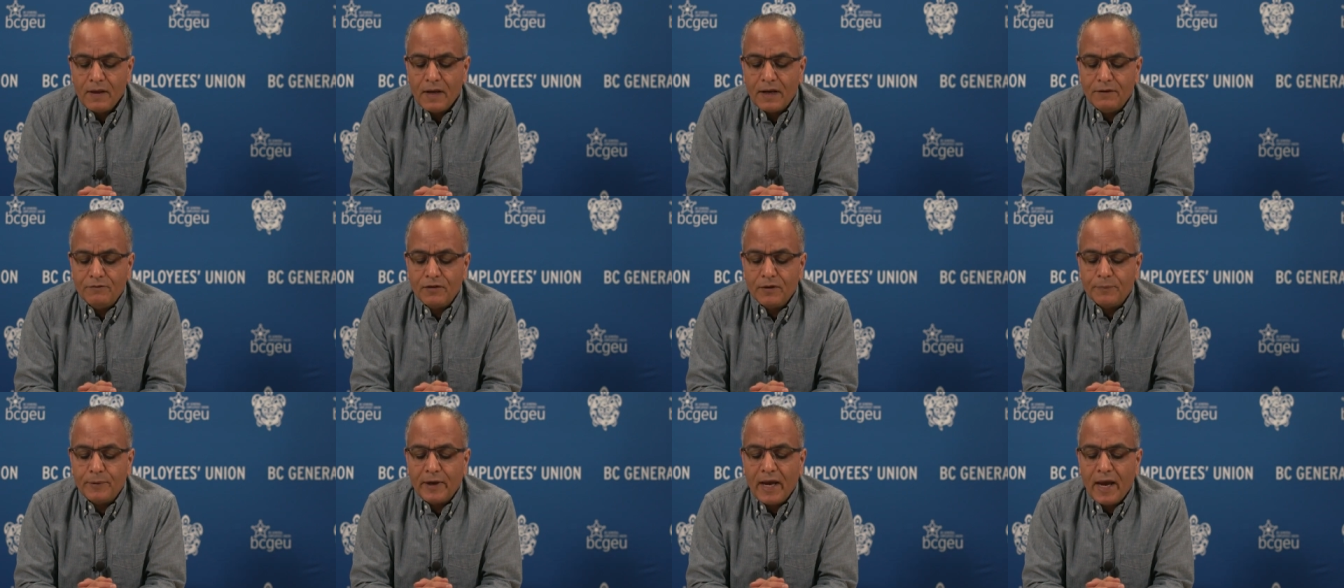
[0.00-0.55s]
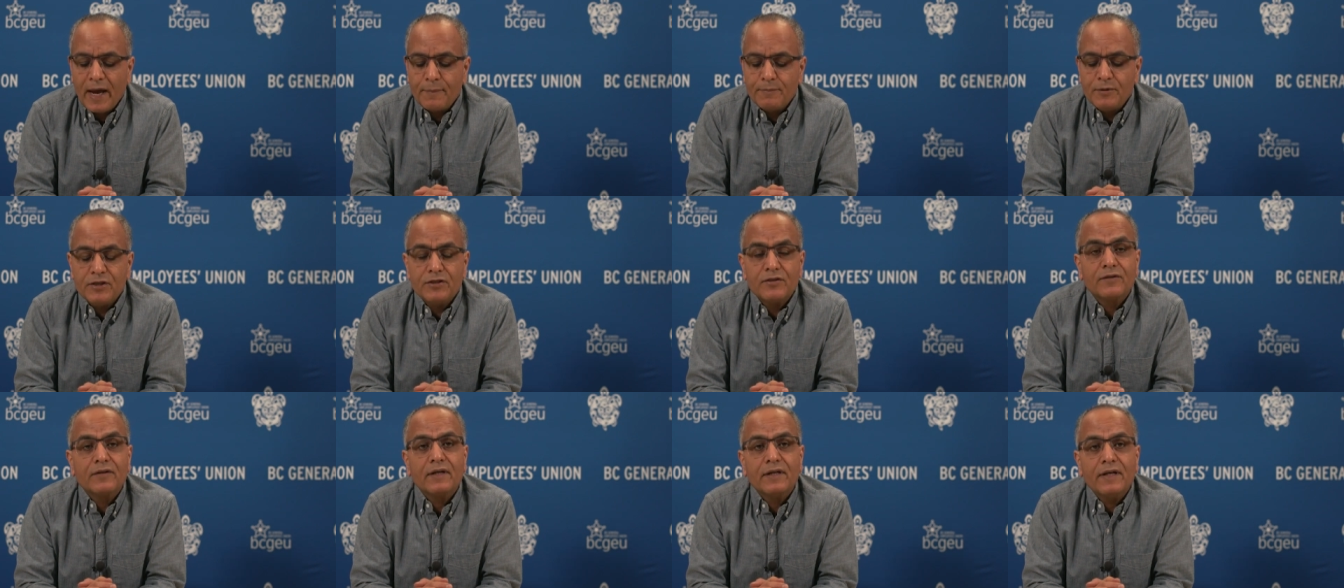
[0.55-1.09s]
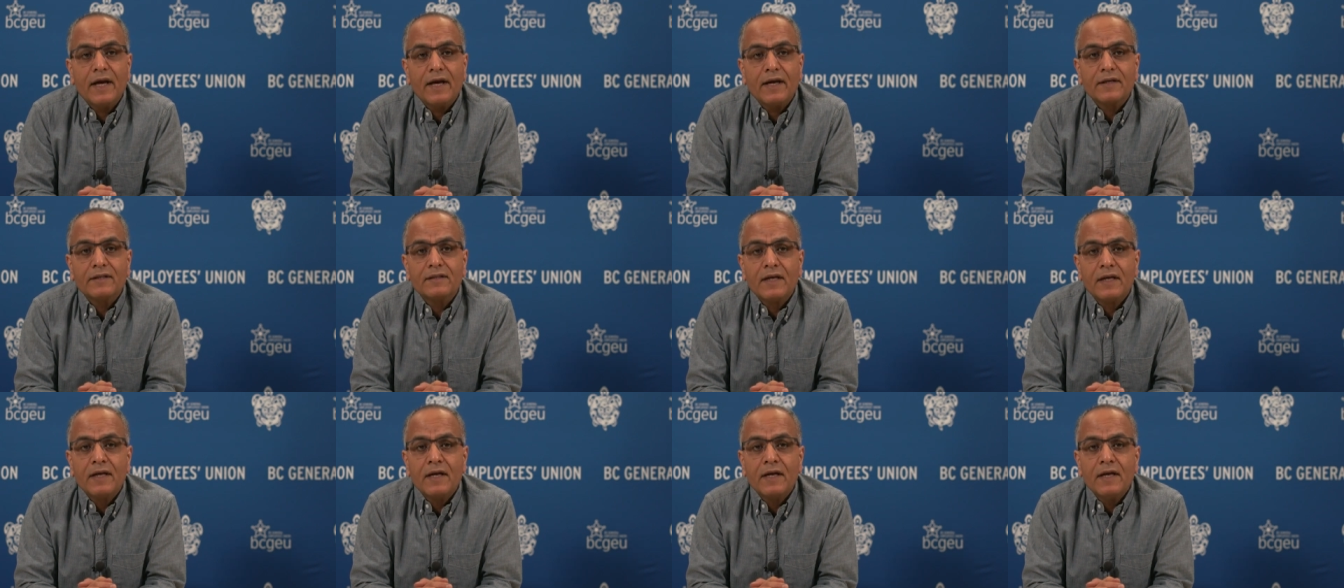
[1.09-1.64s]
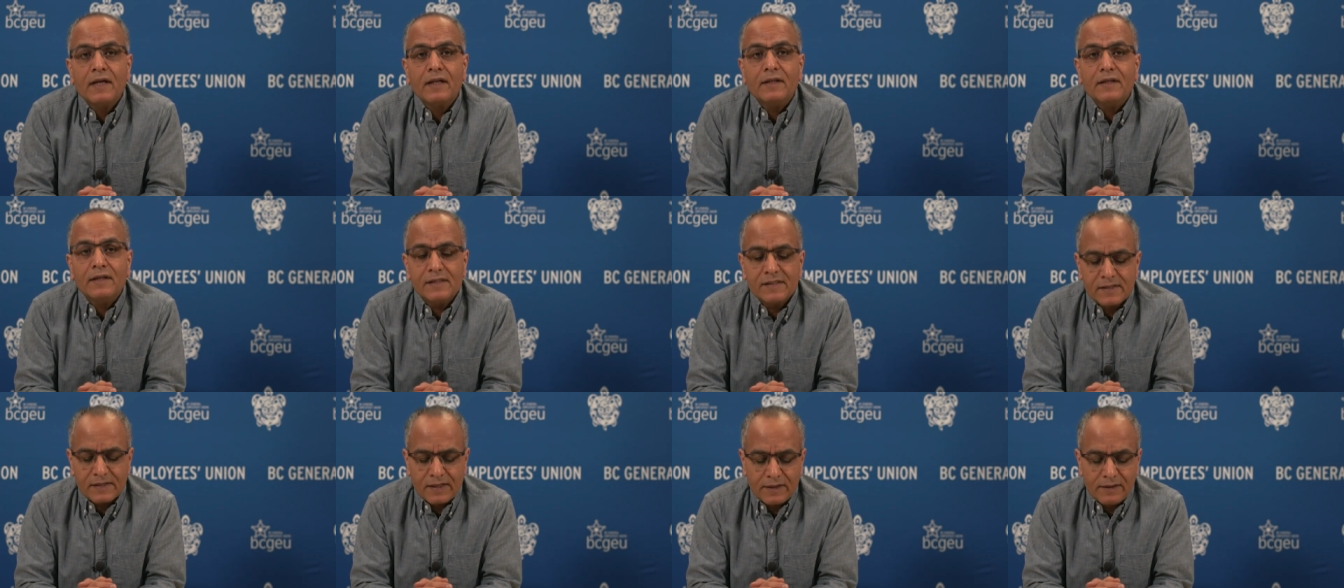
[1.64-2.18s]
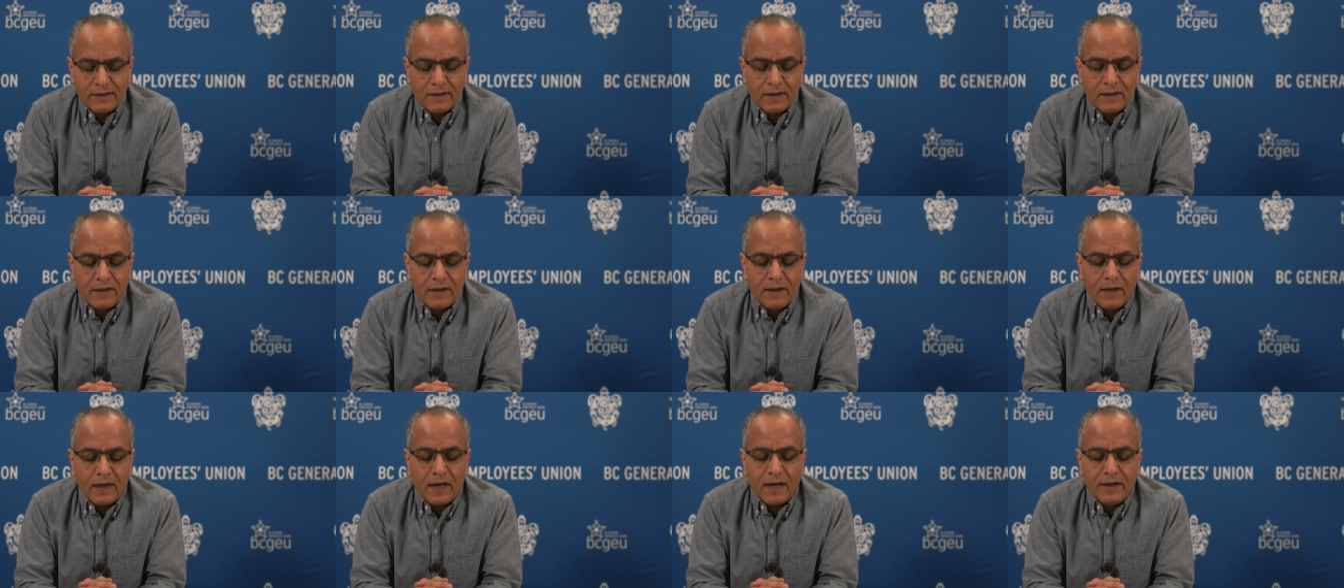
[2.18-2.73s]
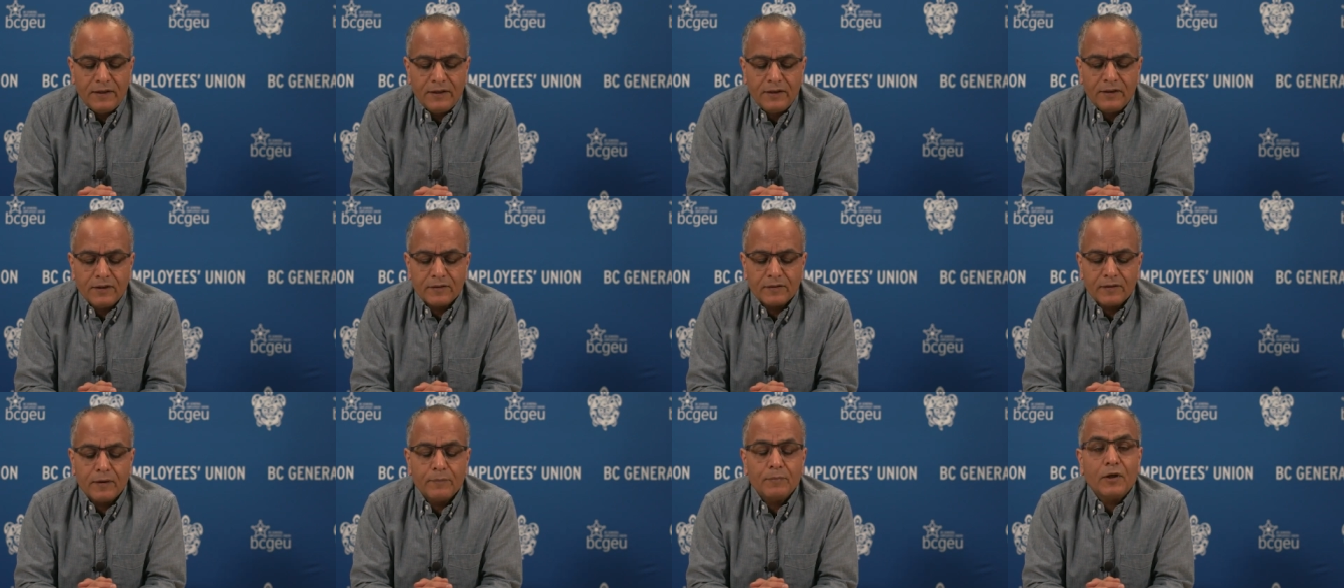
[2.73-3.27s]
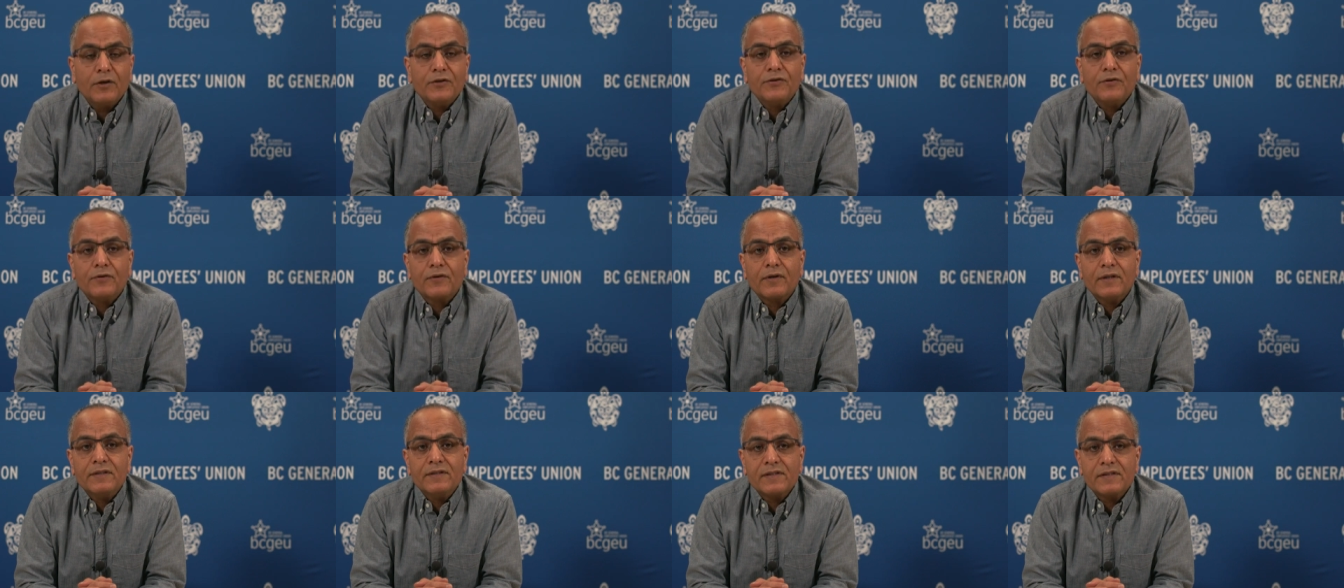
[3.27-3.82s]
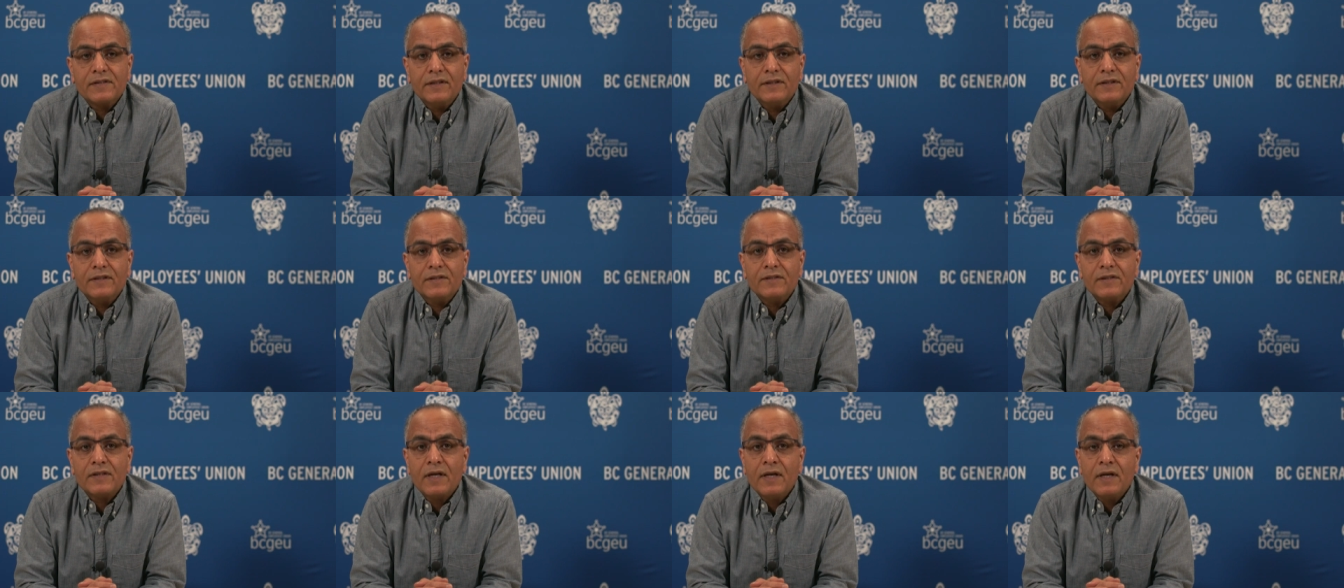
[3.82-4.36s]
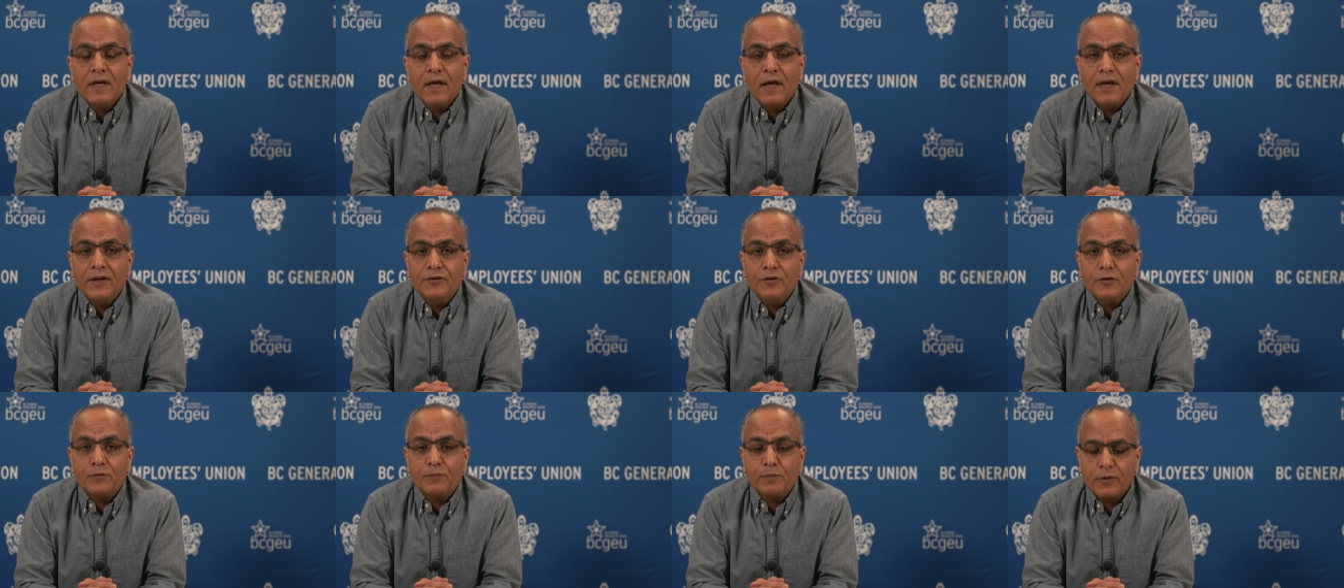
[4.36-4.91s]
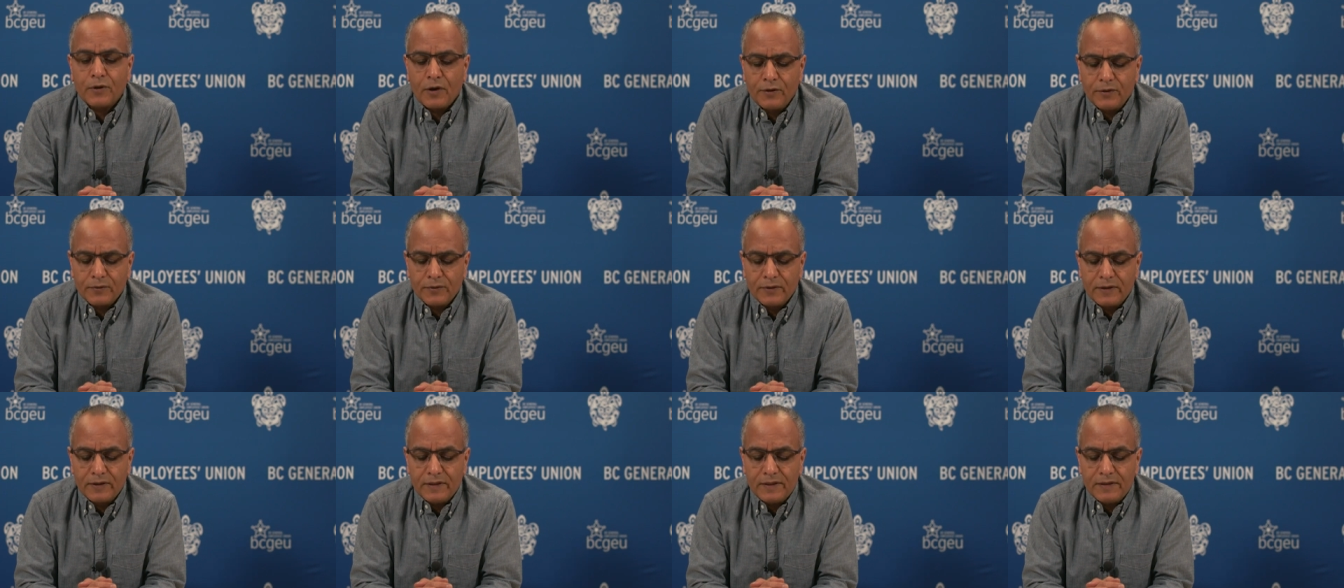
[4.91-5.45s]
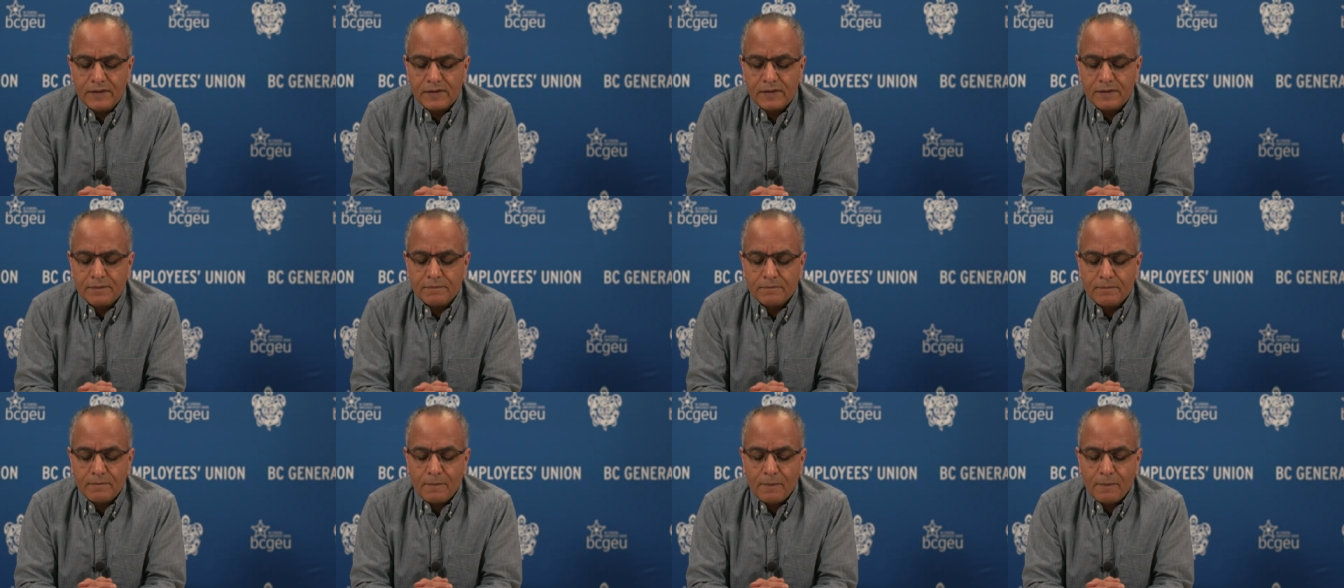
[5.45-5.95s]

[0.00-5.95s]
and will be happy to connect, listen, and hear about your concerns and your priorities.